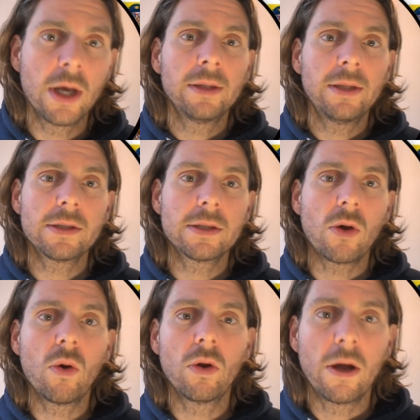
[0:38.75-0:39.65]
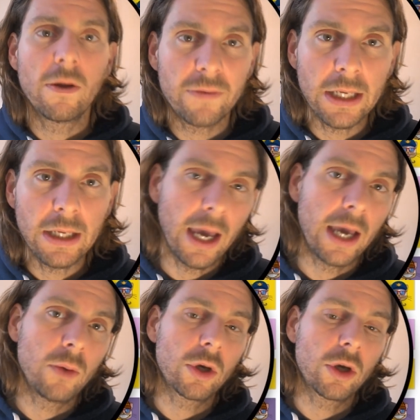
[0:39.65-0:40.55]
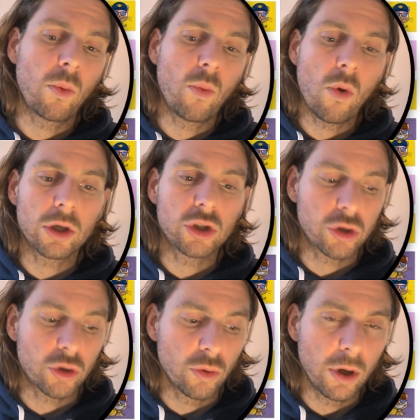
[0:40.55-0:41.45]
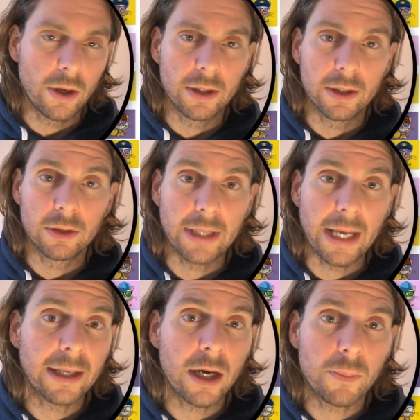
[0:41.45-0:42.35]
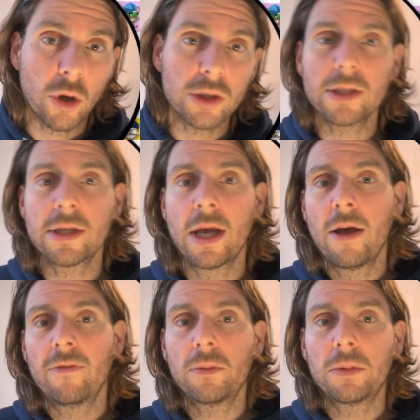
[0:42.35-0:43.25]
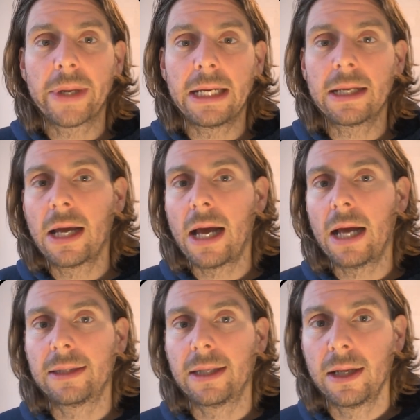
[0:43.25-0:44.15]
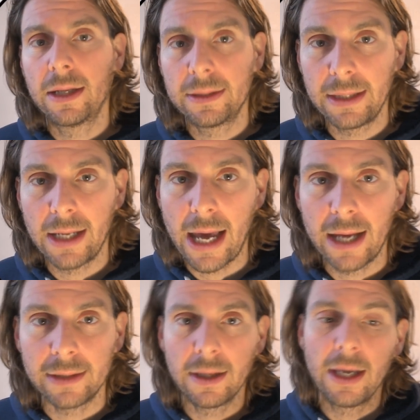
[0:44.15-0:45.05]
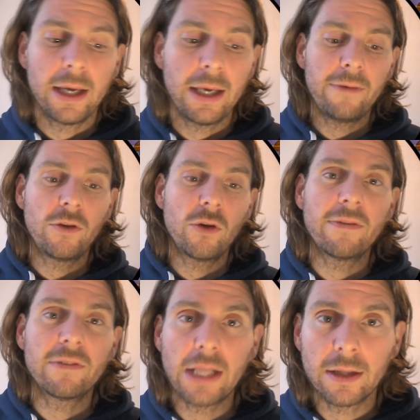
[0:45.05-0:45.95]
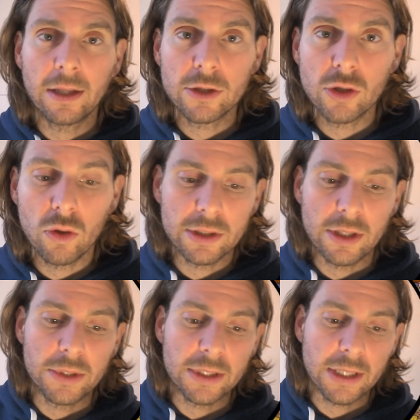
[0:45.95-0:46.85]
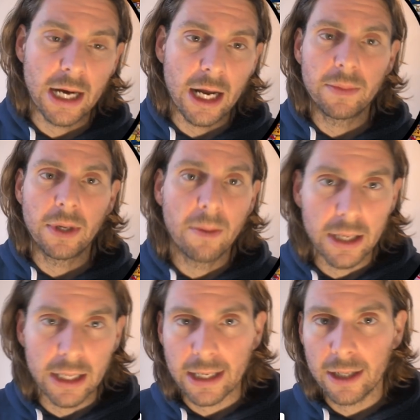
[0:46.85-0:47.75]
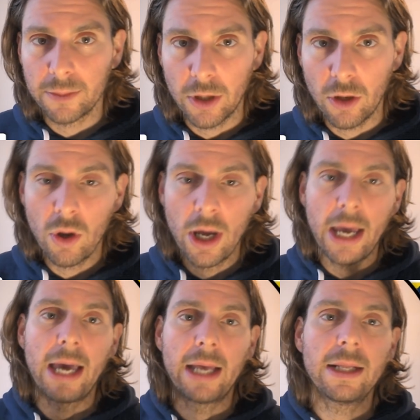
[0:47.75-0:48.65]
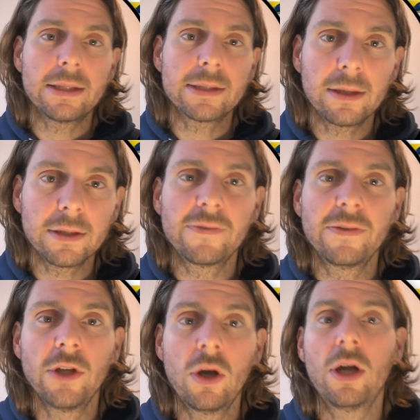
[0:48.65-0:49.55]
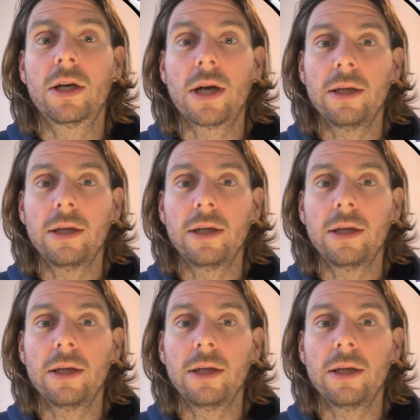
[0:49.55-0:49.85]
This is all free, and we're going to walk through the entire process from the beginning until the end. If you haven't done so, subscribe right below, and let's start this video right